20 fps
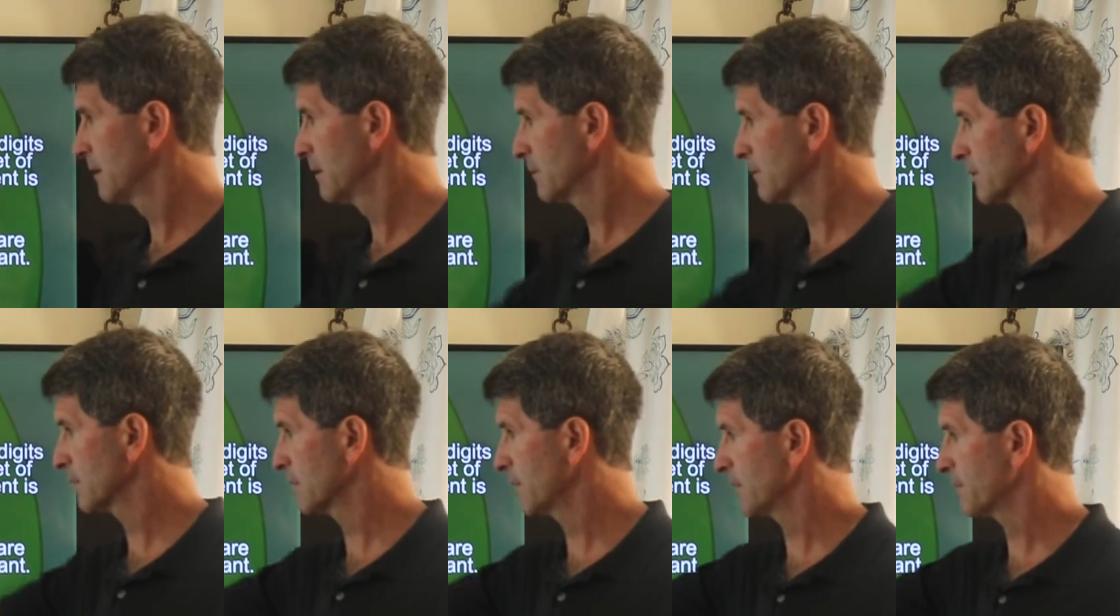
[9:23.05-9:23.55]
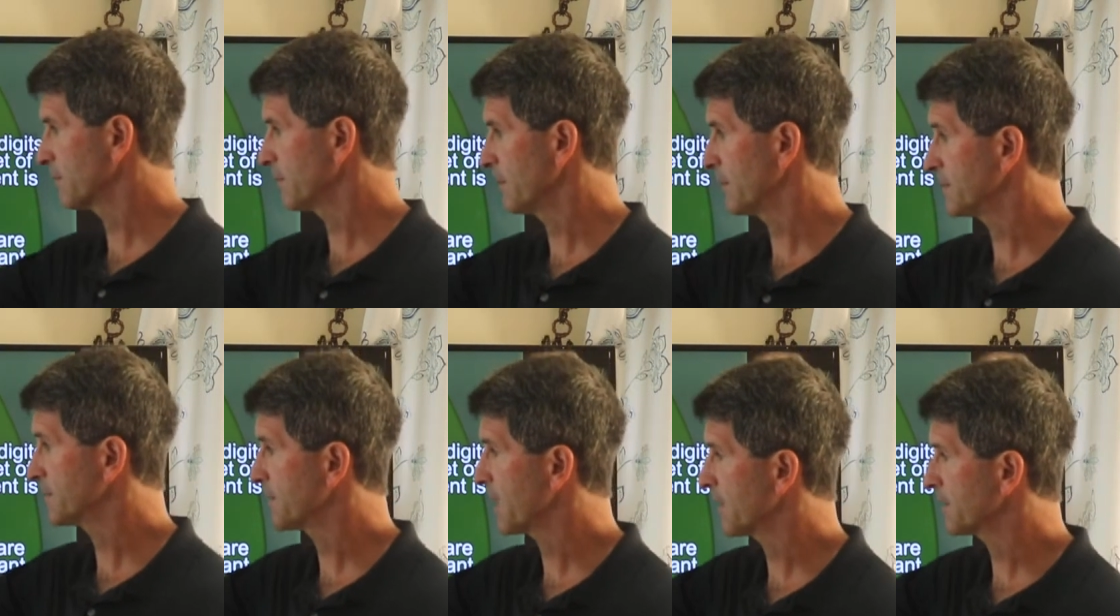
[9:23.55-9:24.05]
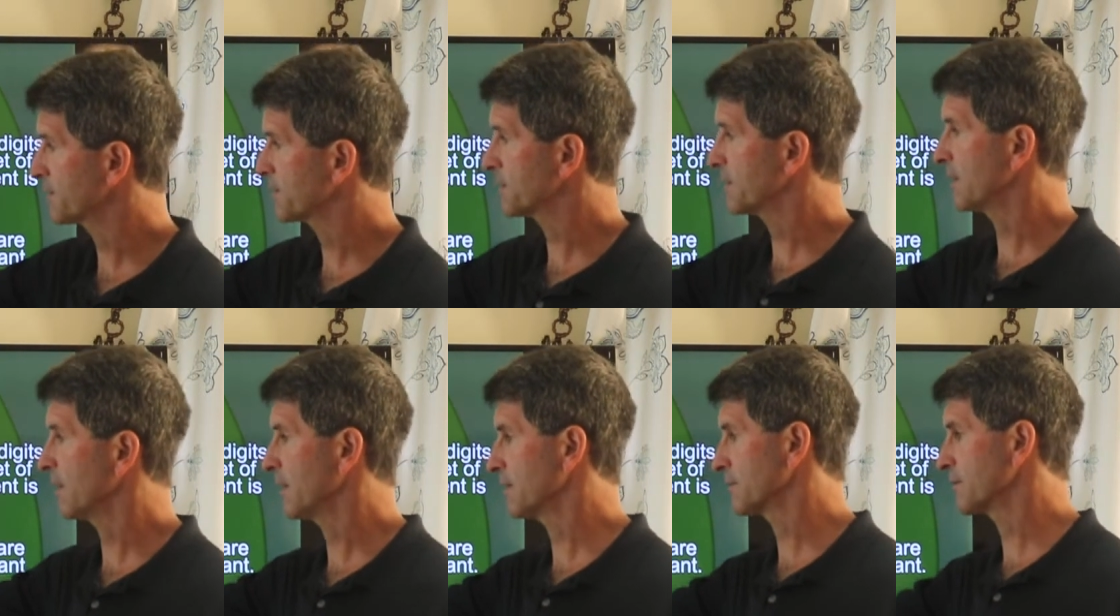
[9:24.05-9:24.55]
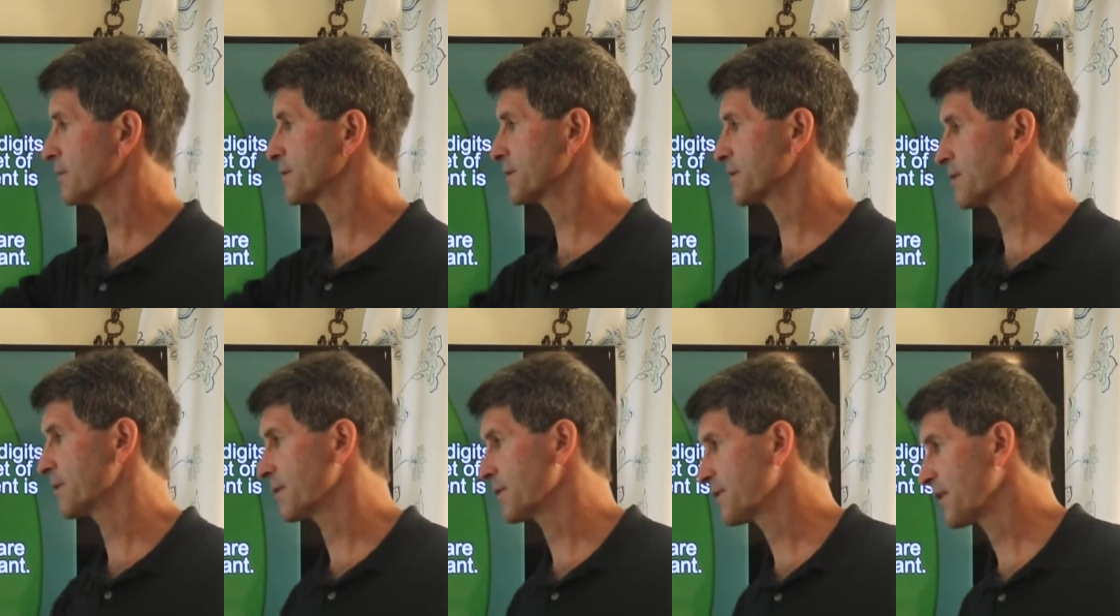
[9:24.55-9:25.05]
we're going from the tenths to the hundredths
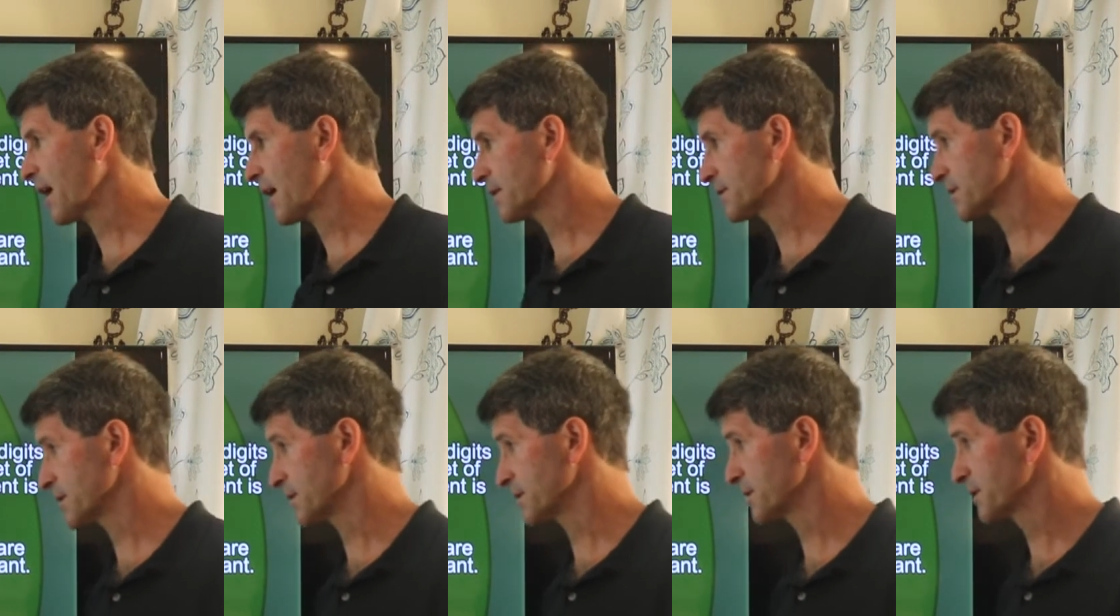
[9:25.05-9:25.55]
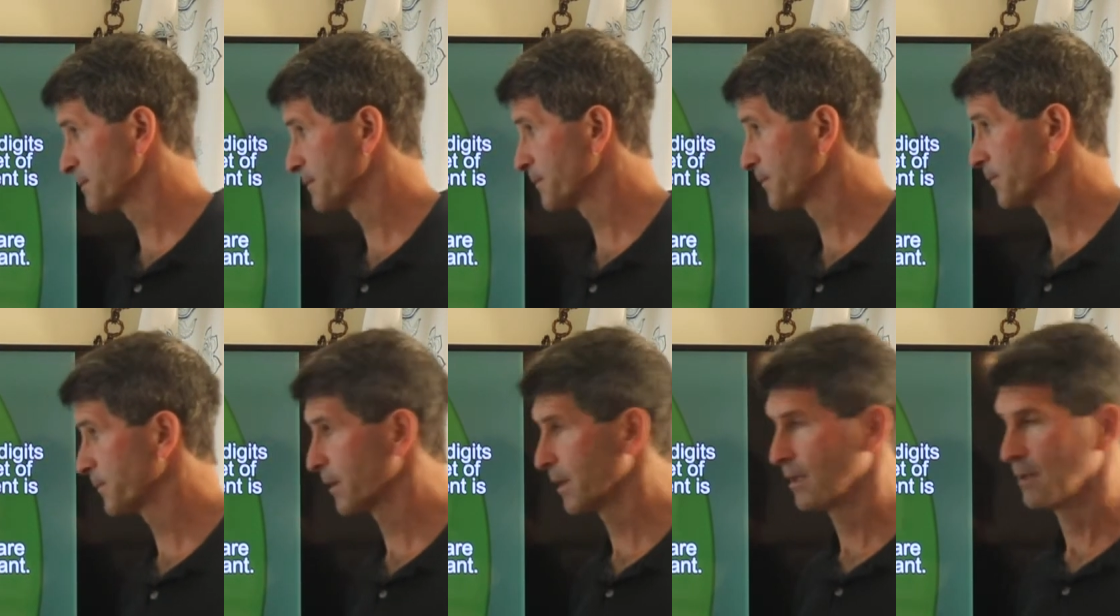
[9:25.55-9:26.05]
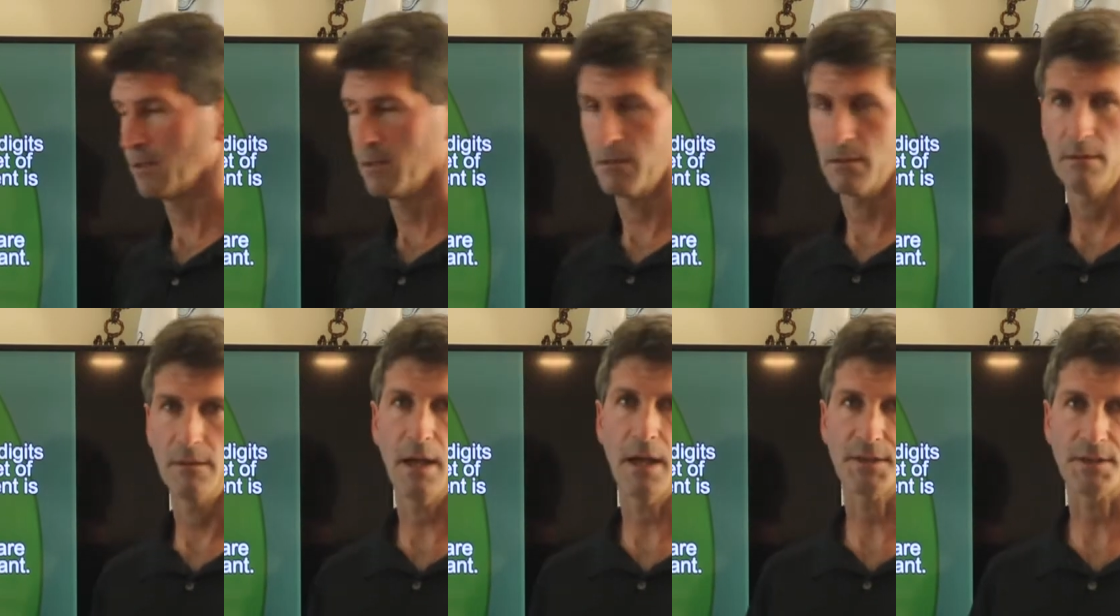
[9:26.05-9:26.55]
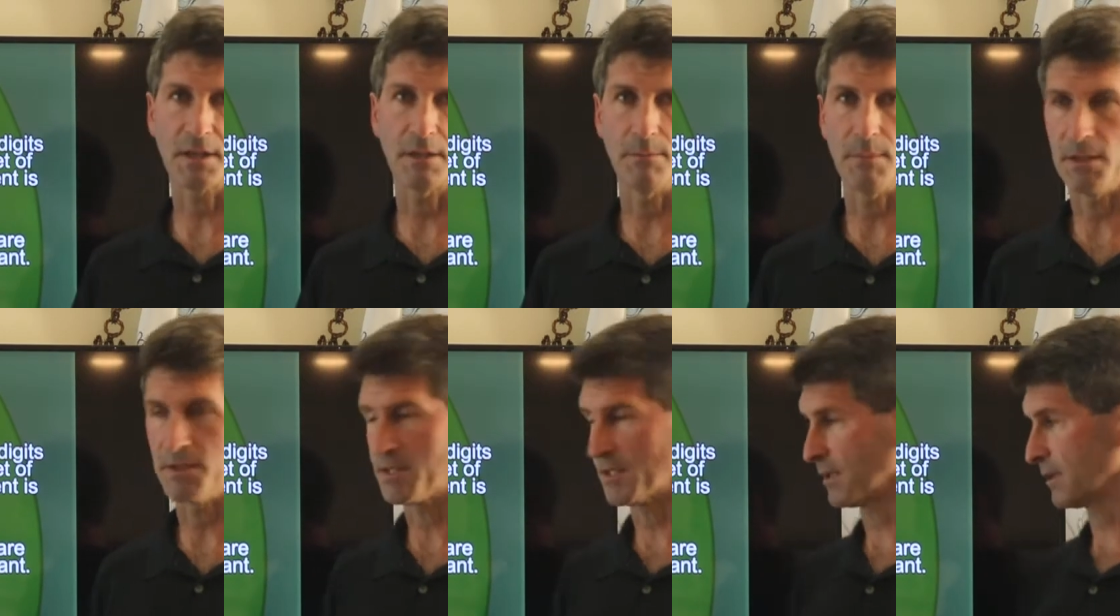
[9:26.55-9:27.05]
to the thousandths, that's going to
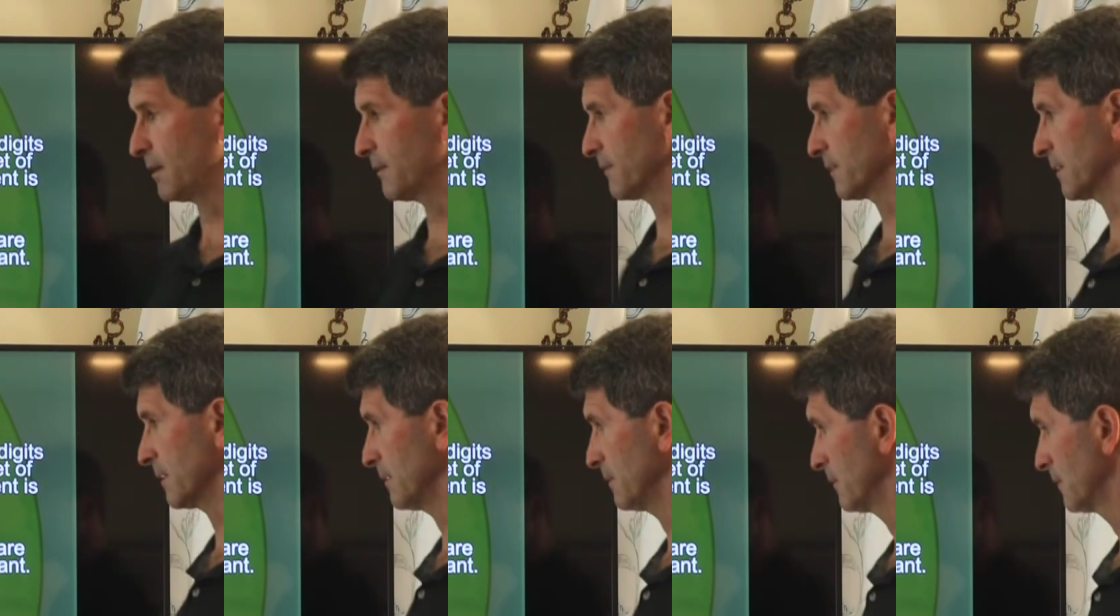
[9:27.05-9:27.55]
be significant.